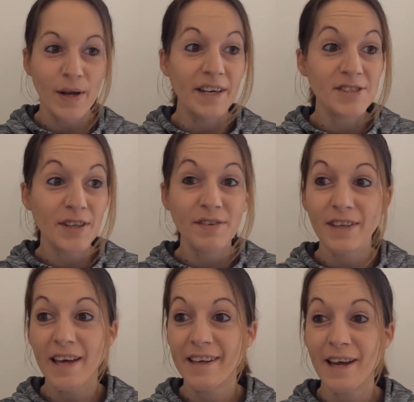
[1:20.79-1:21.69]
And it's not even
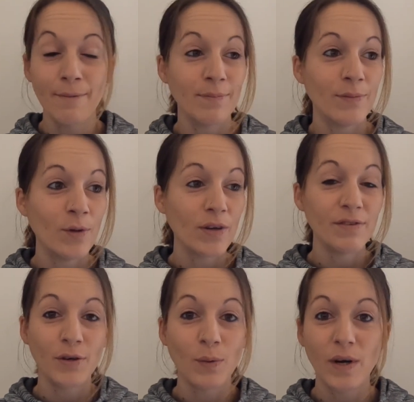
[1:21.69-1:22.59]
like I'm not even
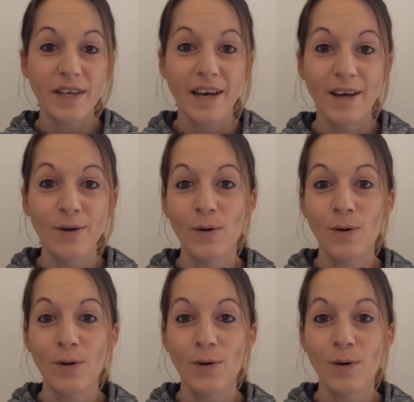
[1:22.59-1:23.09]
on a workout,